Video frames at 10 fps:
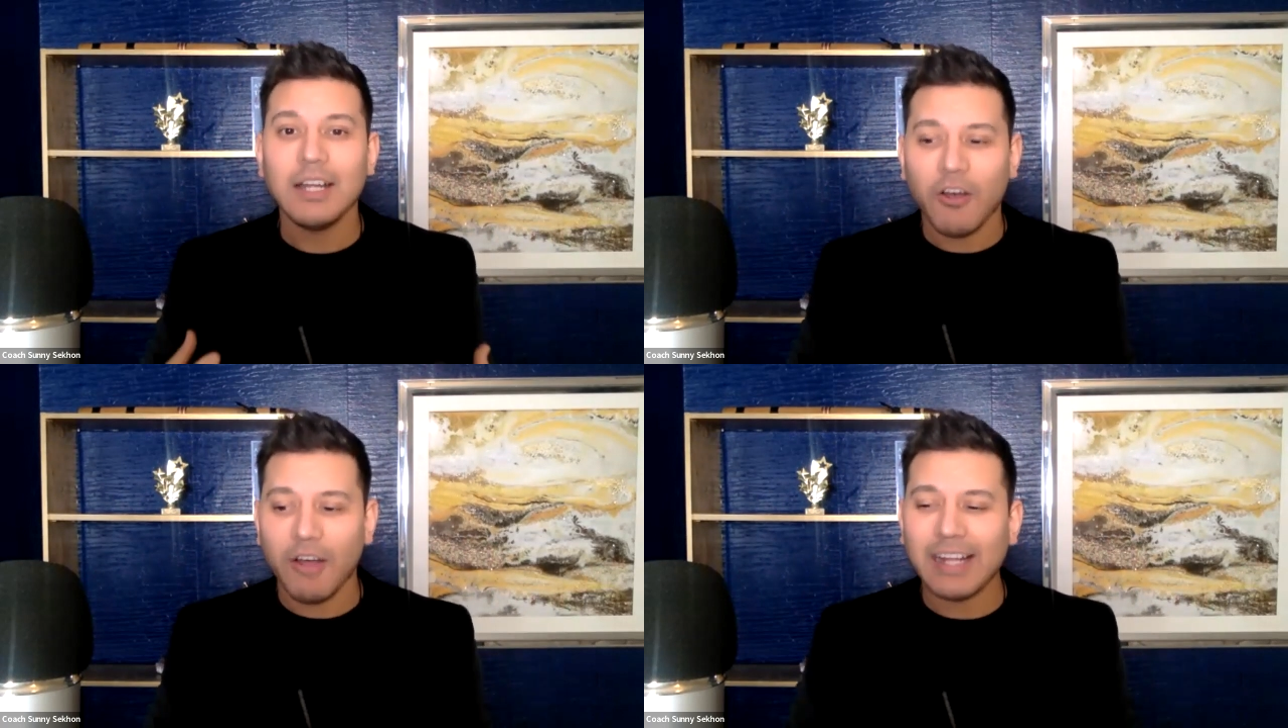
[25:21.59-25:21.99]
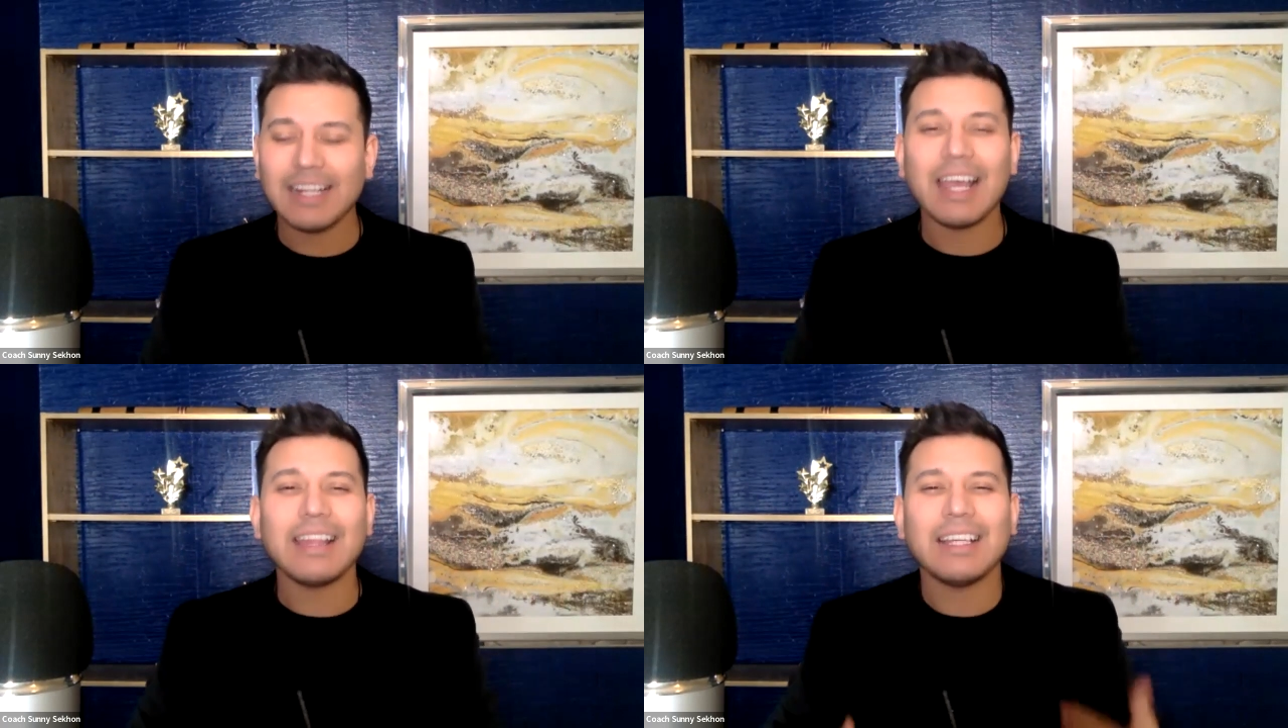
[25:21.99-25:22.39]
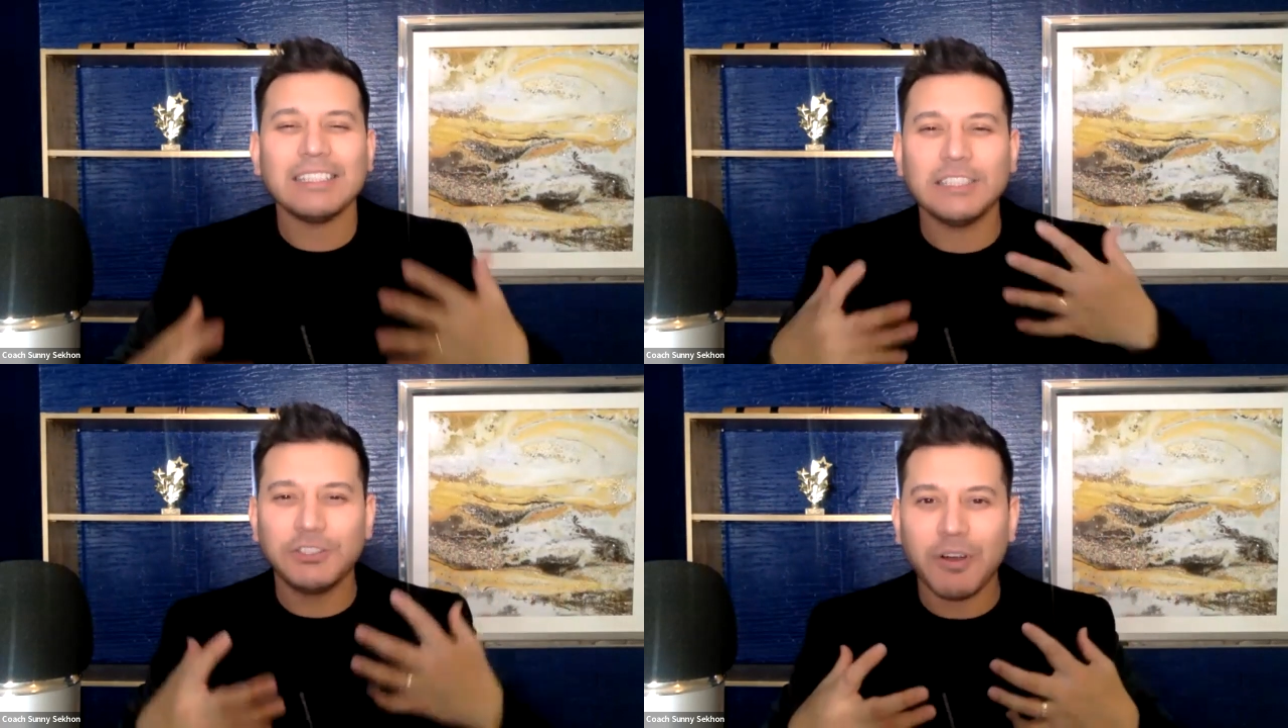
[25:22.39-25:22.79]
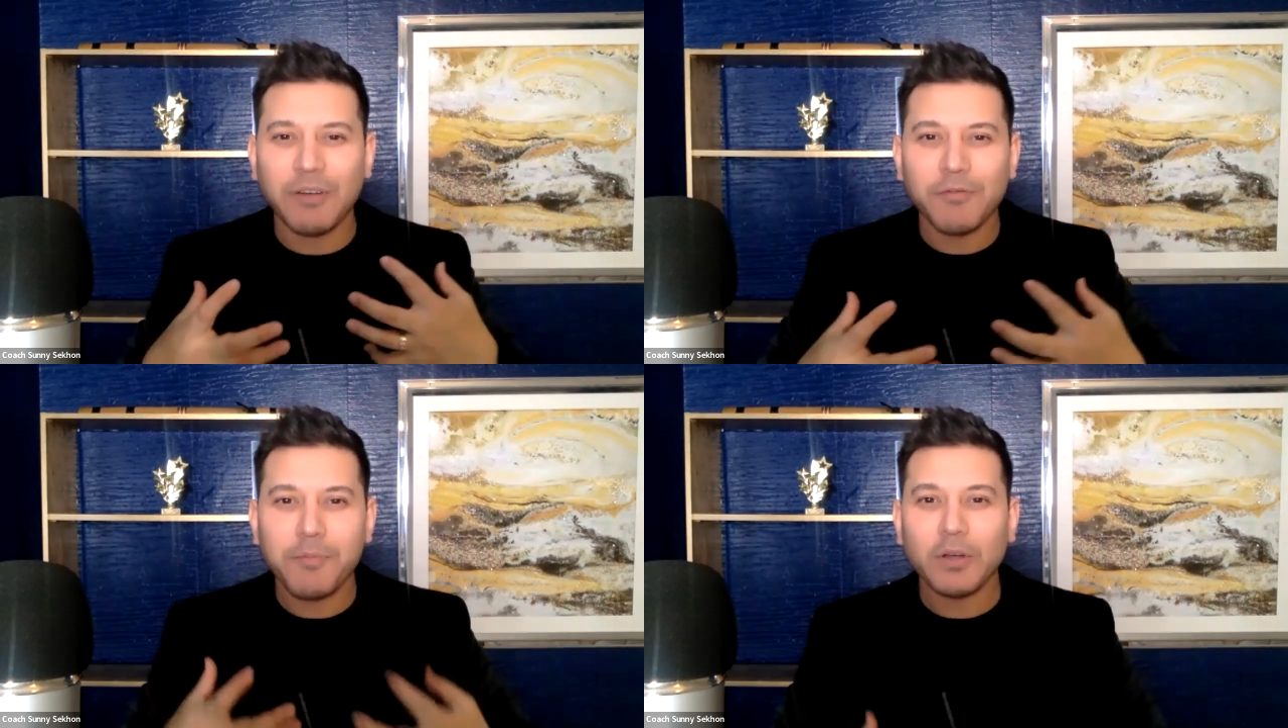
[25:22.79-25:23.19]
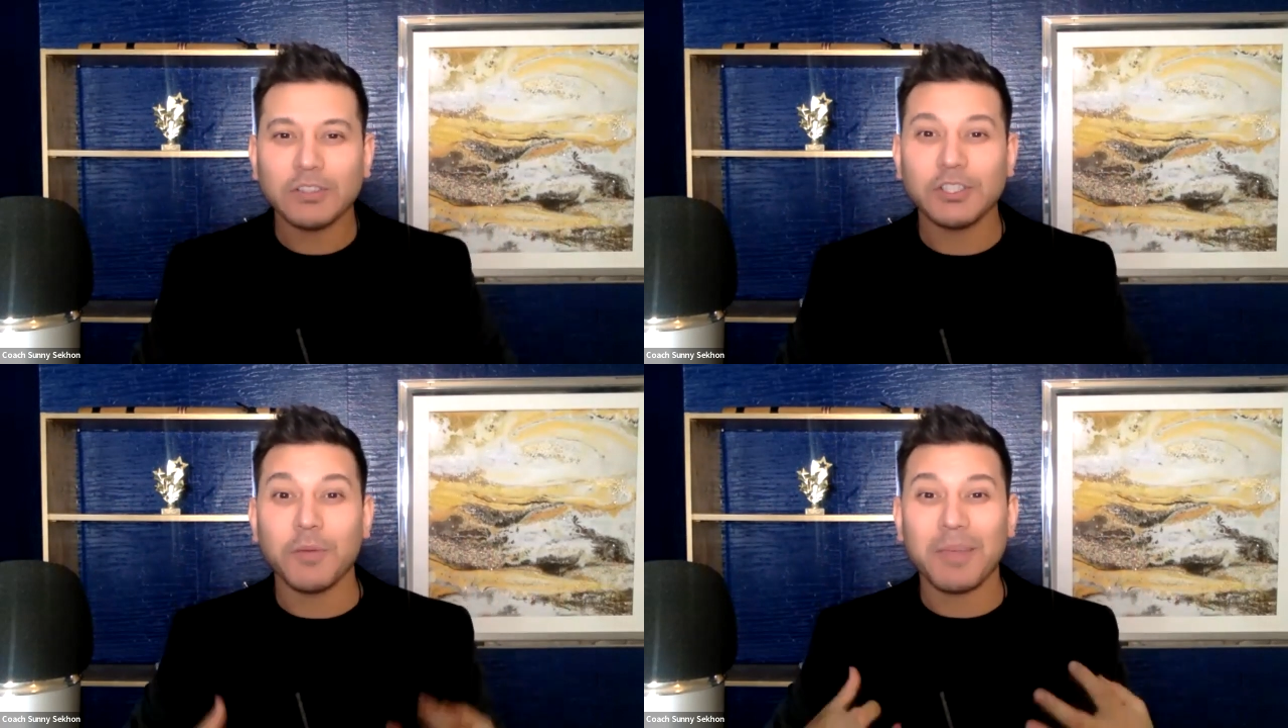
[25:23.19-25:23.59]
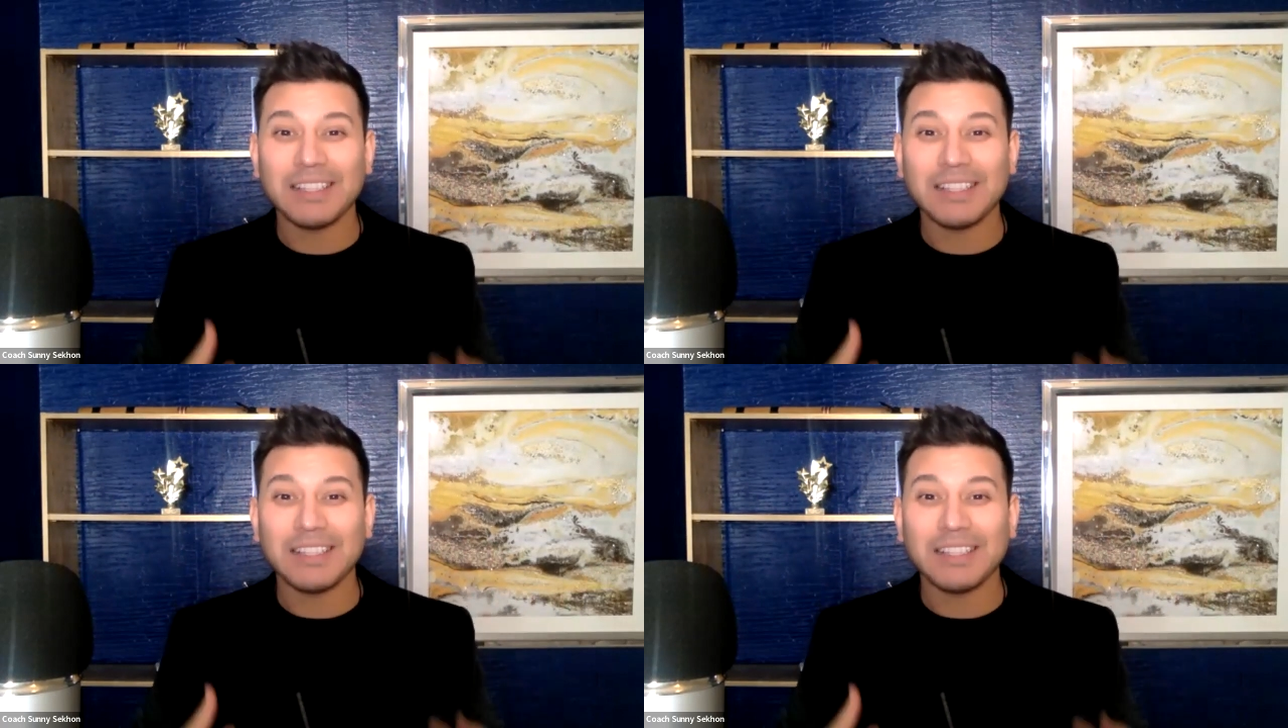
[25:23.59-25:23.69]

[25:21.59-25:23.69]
All right, get that strength built up